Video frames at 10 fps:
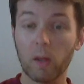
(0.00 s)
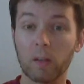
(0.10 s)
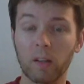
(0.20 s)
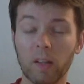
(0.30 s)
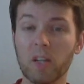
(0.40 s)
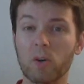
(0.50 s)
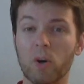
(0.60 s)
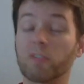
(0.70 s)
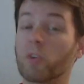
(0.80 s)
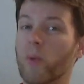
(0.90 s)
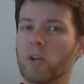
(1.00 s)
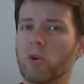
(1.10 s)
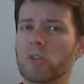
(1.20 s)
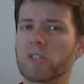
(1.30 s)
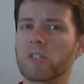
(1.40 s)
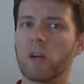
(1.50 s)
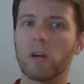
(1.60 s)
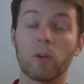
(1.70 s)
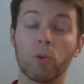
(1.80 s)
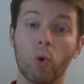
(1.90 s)
The leader of the Red Hooks,
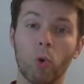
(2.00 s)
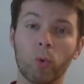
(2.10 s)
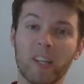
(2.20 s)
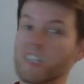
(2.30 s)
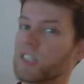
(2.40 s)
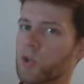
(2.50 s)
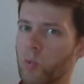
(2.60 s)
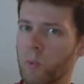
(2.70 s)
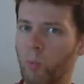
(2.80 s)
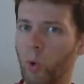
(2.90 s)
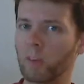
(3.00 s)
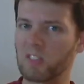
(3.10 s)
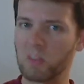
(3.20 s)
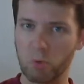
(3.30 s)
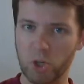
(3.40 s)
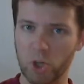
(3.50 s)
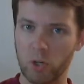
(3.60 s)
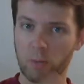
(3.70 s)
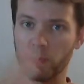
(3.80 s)
known only as Grimwald the Butcher,